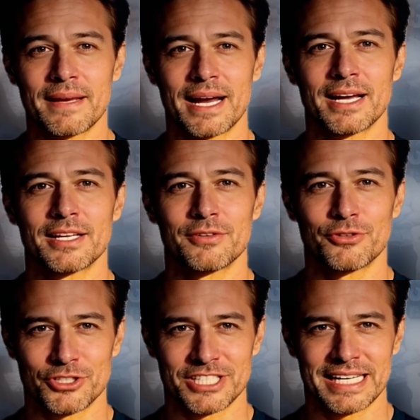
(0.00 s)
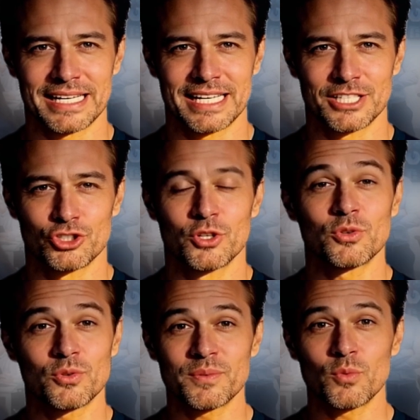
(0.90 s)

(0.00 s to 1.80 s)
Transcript: And if there's any issue,